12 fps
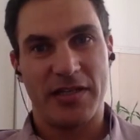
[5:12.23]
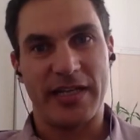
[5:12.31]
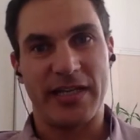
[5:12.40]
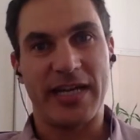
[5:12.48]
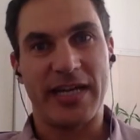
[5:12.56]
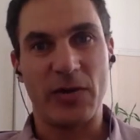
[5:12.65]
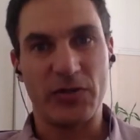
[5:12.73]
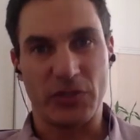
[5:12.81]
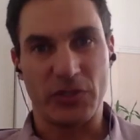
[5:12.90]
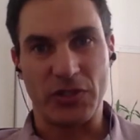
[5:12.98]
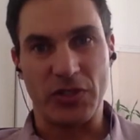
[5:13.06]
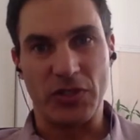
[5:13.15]
Can I count
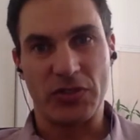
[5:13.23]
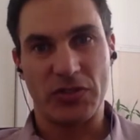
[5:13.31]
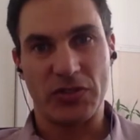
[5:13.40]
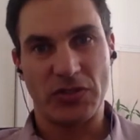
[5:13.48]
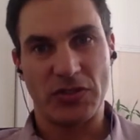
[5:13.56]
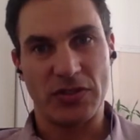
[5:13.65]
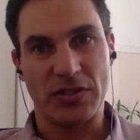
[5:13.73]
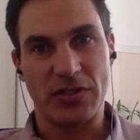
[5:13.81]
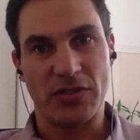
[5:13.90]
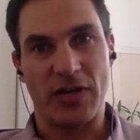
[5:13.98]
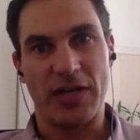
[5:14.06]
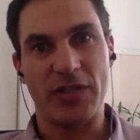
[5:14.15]
on you?
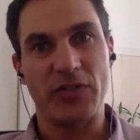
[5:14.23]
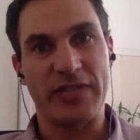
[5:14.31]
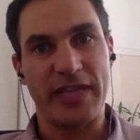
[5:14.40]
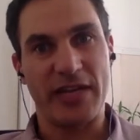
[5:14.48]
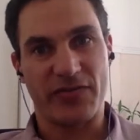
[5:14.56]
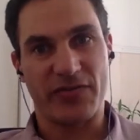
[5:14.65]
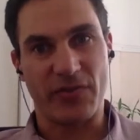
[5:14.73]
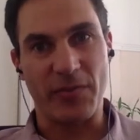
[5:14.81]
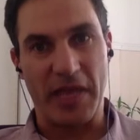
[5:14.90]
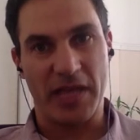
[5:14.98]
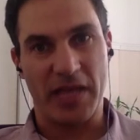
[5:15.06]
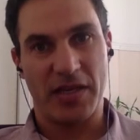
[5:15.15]
Are you there for
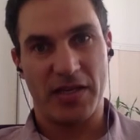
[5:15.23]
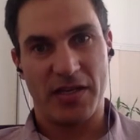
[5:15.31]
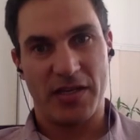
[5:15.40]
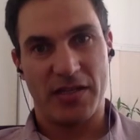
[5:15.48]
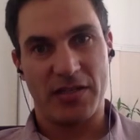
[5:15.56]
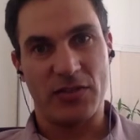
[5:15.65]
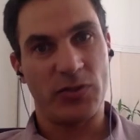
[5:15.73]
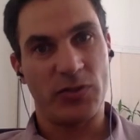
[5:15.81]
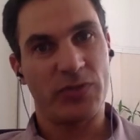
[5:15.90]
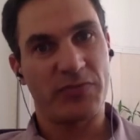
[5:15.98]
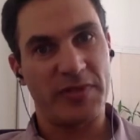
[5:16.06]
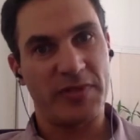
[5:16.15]
me? Do
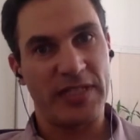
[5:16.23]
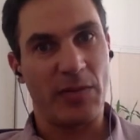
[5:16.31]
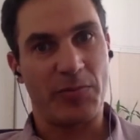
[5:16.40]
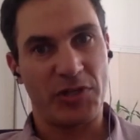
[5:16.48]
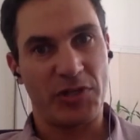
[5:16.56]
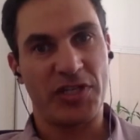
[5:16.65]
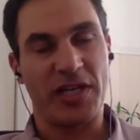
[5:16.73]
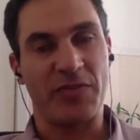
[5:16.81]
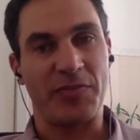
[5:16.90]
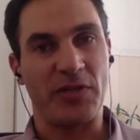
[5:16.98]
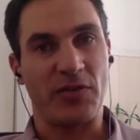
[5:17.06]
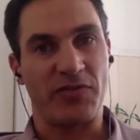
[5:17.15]
you really
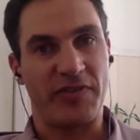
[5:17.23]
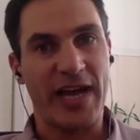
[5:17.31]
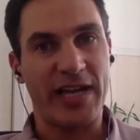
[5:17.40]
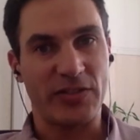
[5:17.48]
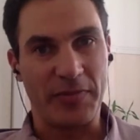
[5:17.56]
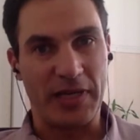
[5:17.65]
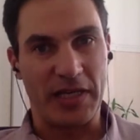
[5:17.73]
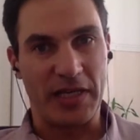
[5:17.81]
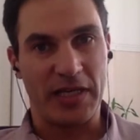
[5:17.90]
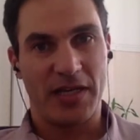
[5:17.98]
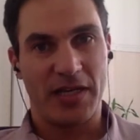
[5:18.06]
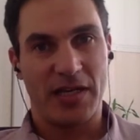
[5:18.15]
appreciate me or value
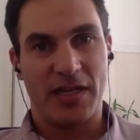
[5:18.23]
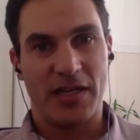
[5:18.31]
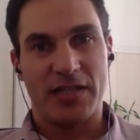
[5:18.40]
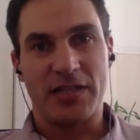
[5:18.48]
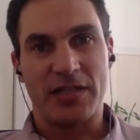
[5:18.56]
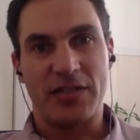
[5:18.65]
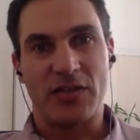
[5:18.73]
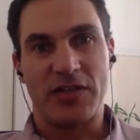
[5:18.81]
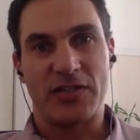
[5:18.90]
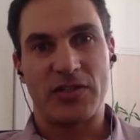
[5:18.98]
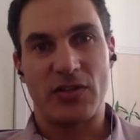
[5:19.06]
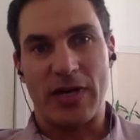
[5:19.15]
me?
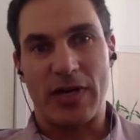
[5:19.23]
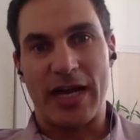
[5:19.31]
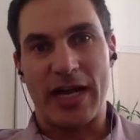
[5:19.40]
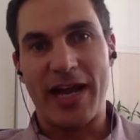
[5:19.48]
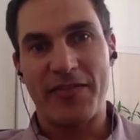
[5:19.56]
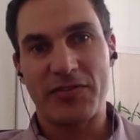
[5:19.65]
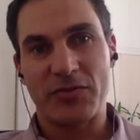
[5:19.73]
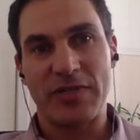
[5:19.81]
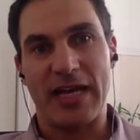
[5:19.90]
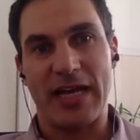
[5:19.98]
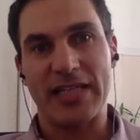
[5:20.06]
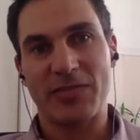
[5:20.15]
And so I have to
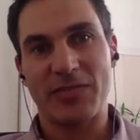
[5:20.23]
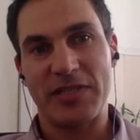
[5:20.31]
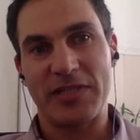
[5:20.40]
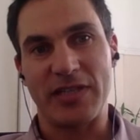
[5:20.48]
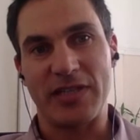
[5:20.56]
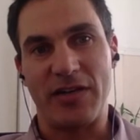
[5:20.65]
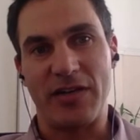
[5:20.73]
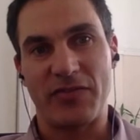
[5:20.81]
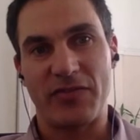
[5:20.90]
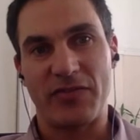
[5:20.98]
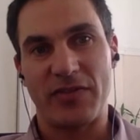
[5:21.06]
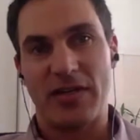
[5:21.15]
really ask myself,